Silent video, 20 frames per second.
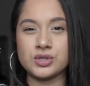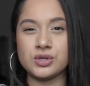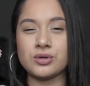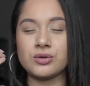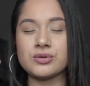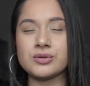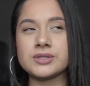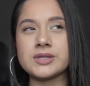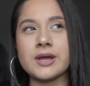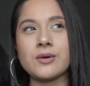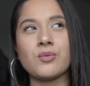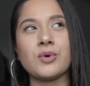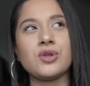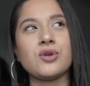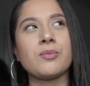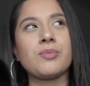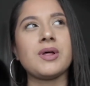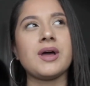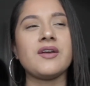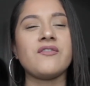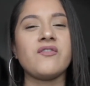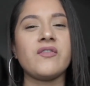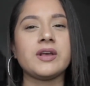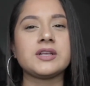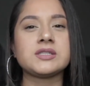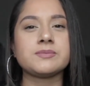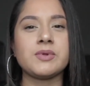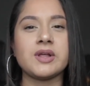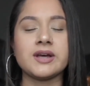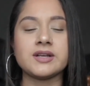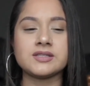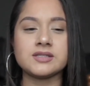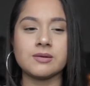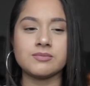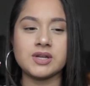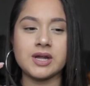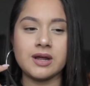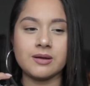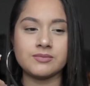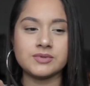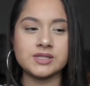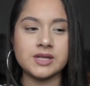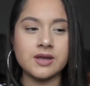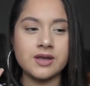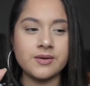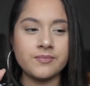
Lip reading: you know, those like when you apply Fix Plus, sometimes